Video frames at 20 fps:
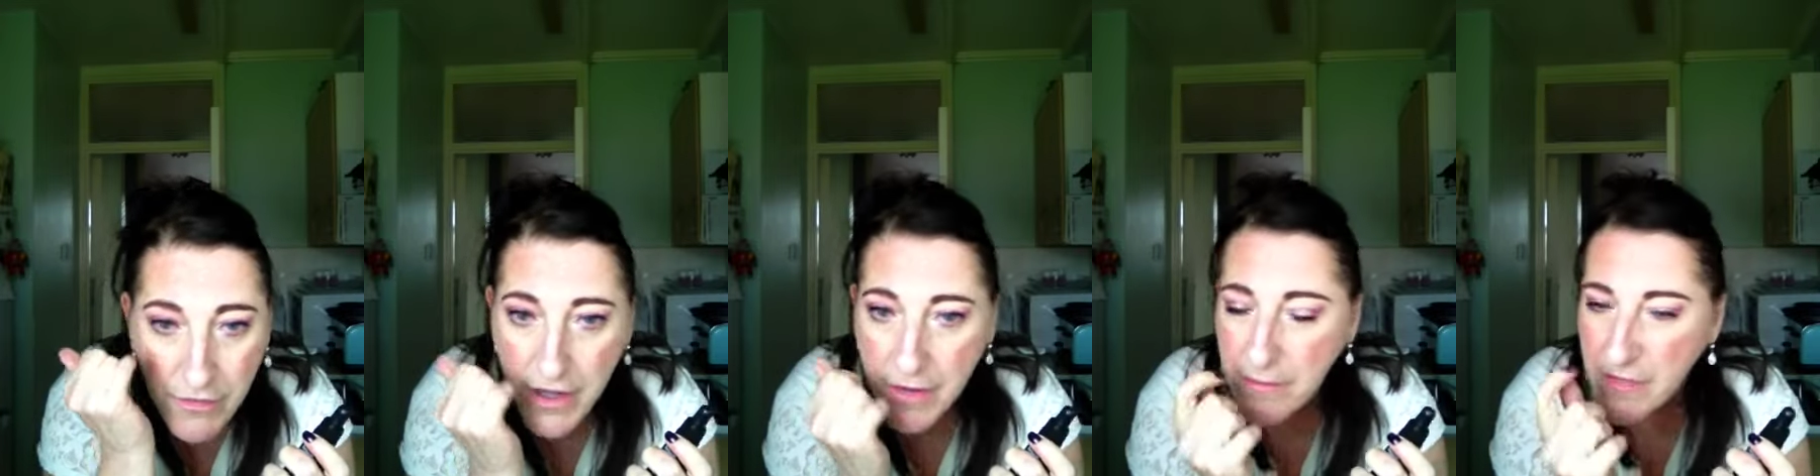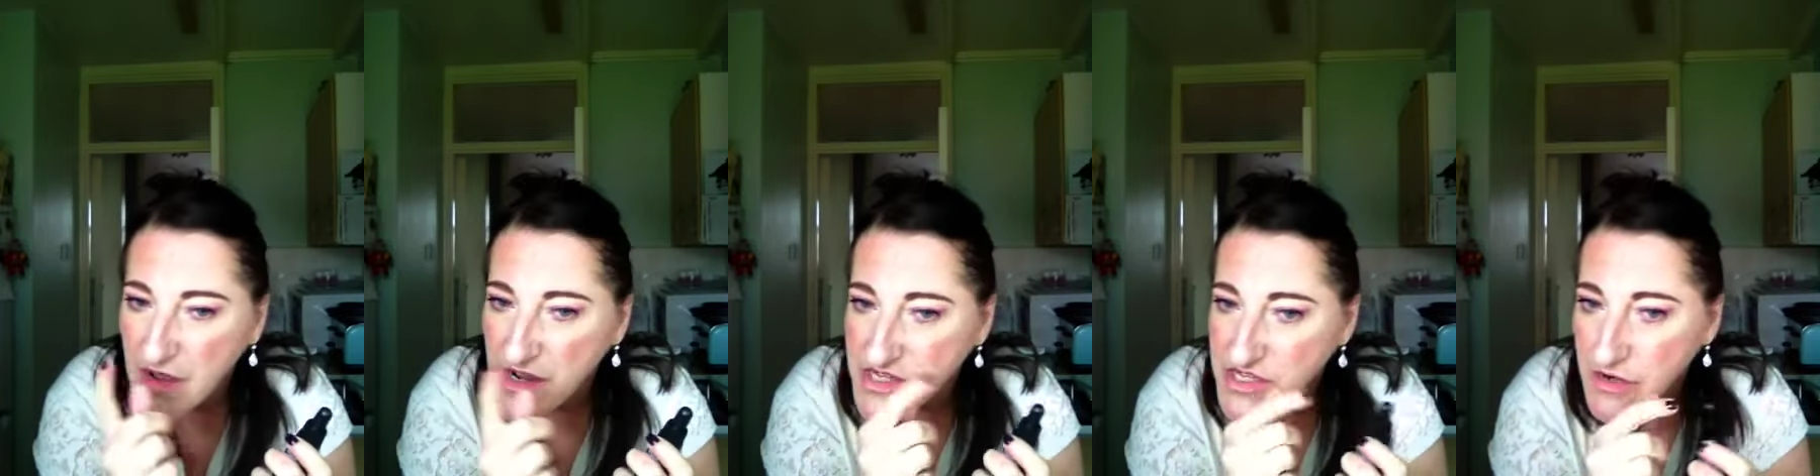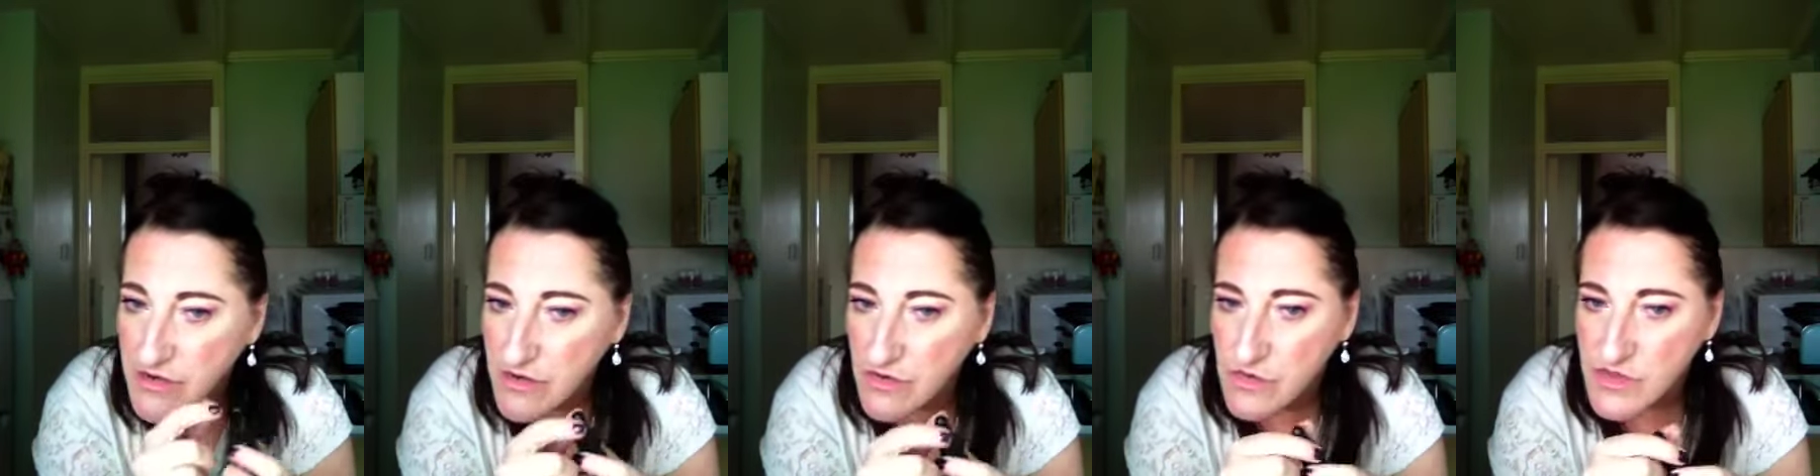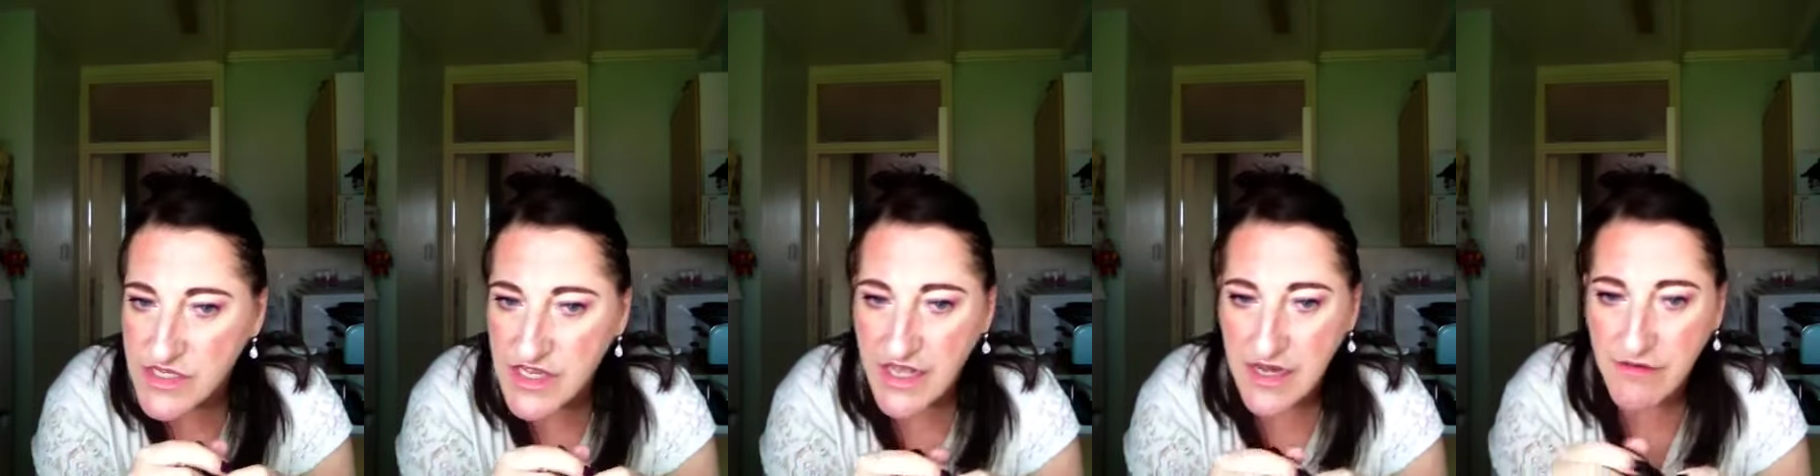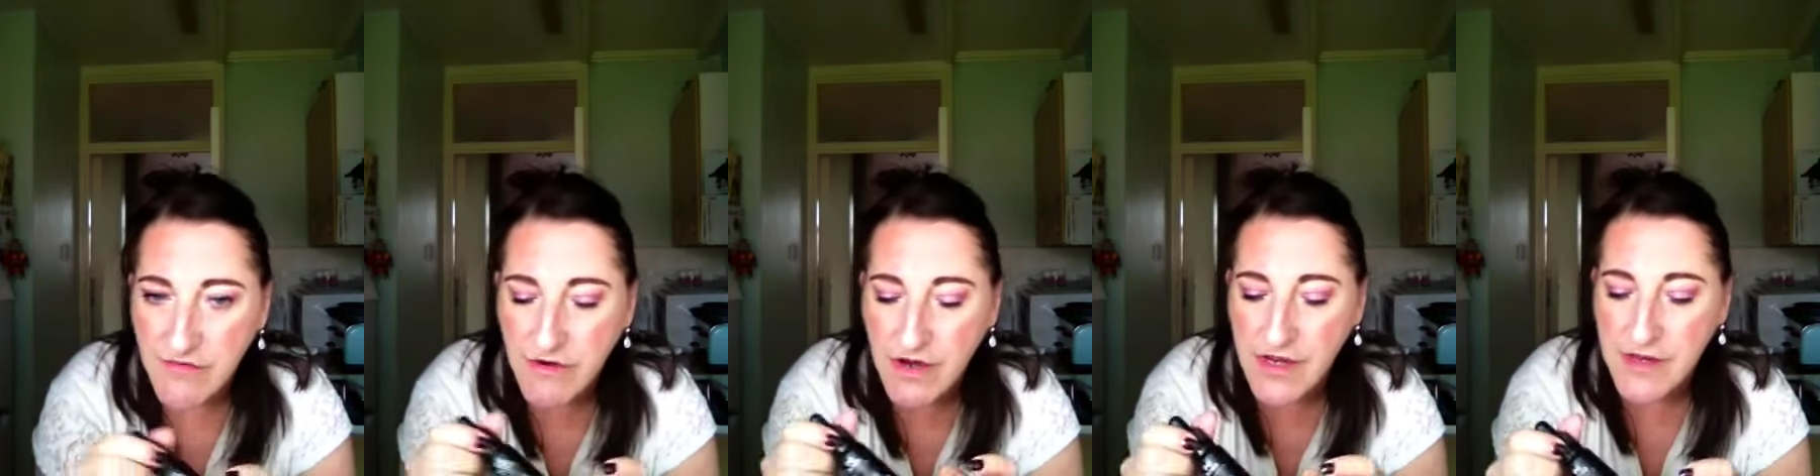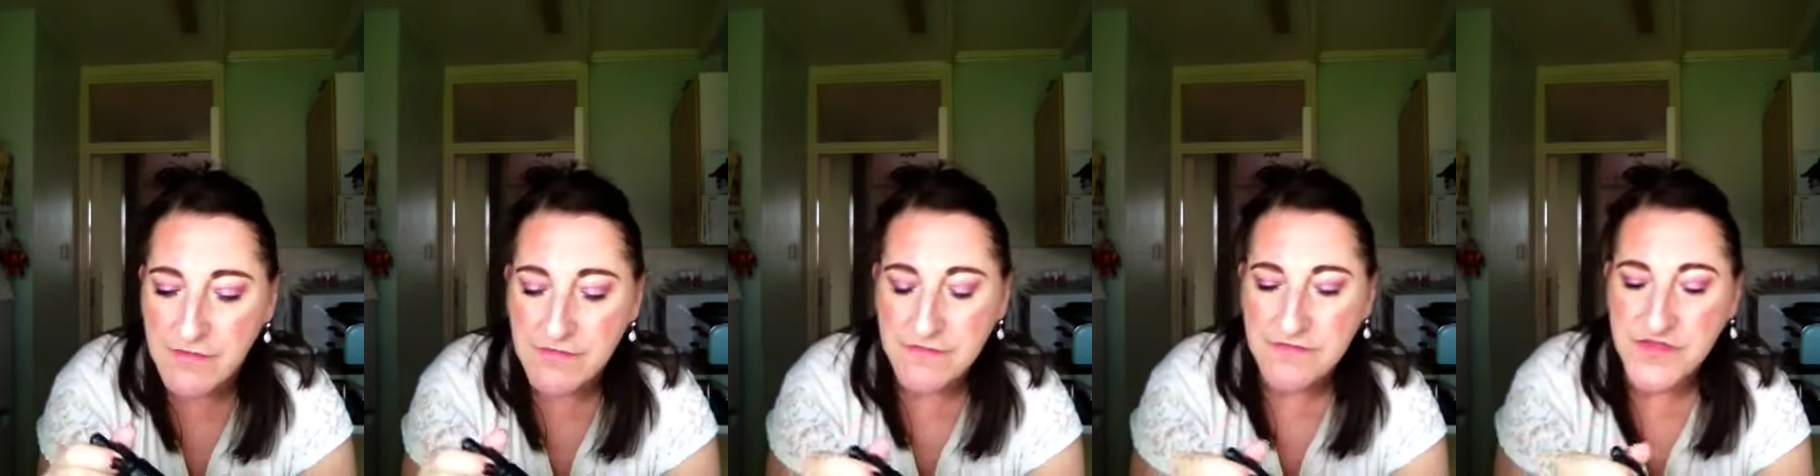pen, but I don't always get it
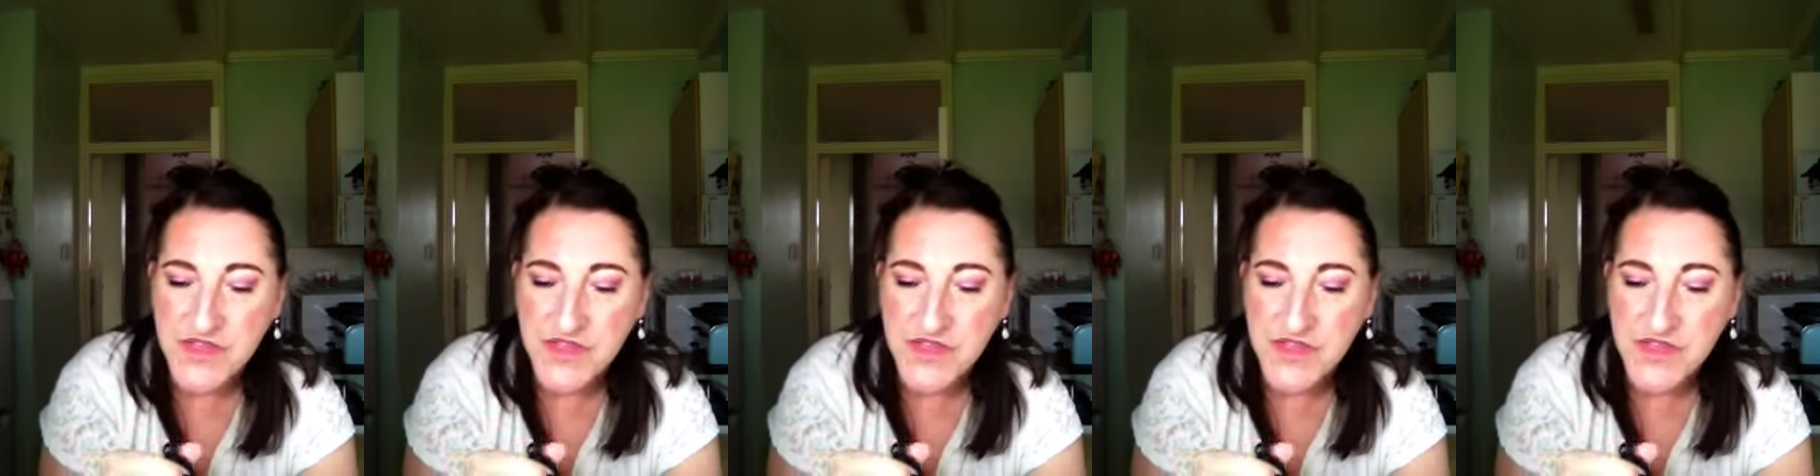right.